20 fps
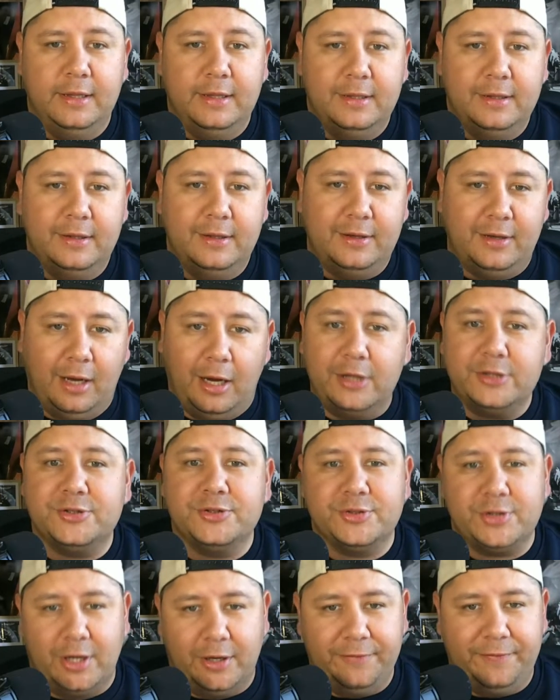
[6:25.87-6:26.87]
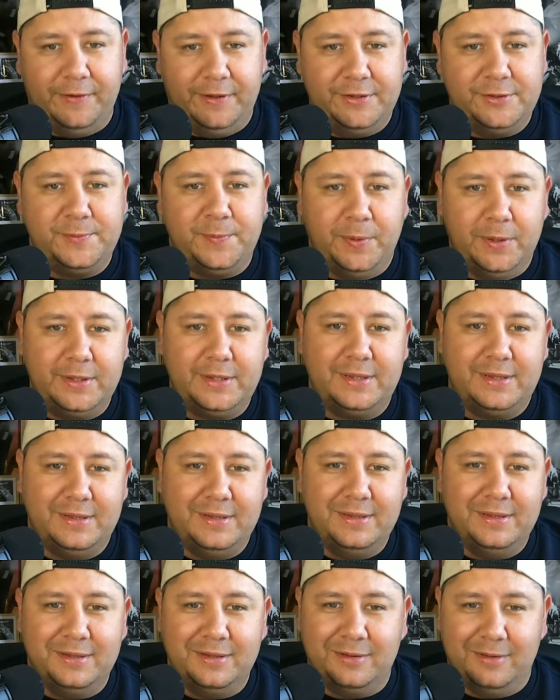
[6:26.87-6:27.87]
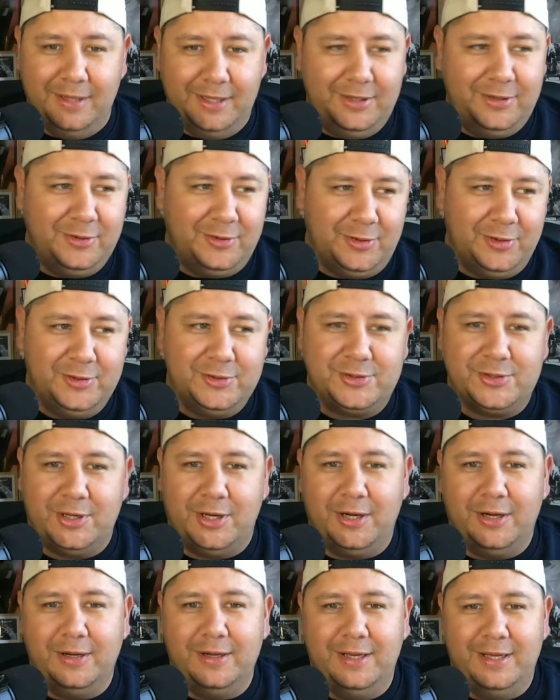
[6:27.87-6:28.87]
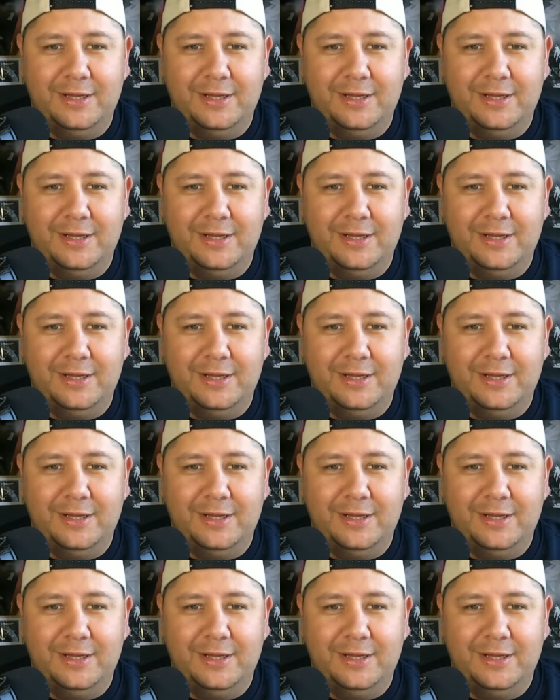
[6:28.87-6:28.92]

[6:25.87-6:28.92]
the Dodgers offense put Clayton Kershaw